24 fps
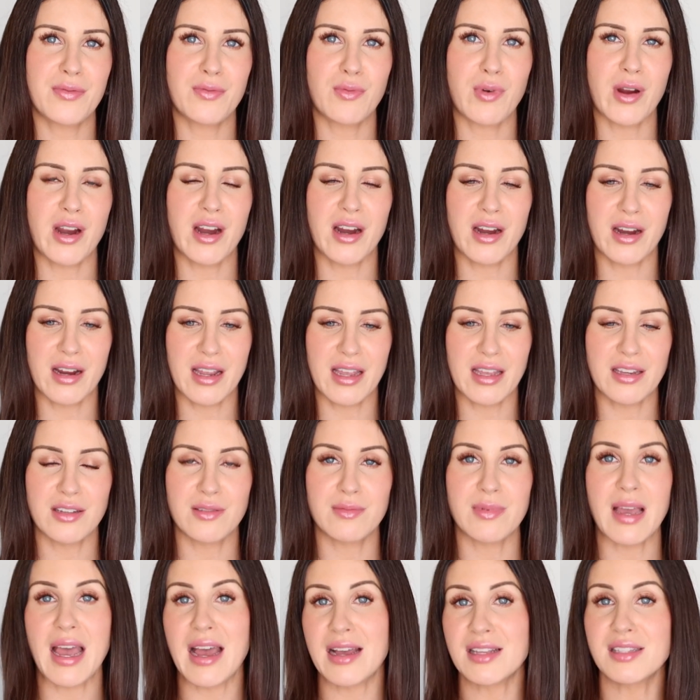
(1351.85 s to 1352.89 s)
where it
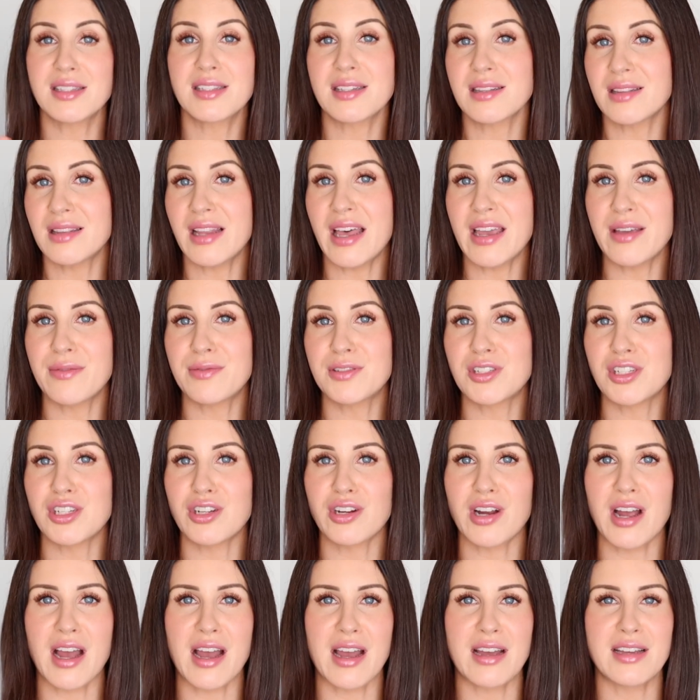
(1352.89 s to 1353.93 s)
adds life to
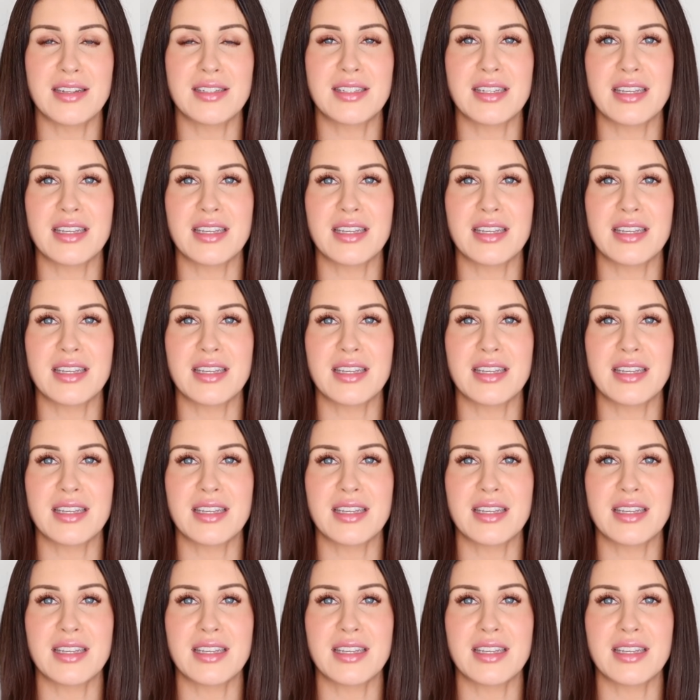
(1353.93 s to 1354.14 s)
your eyes.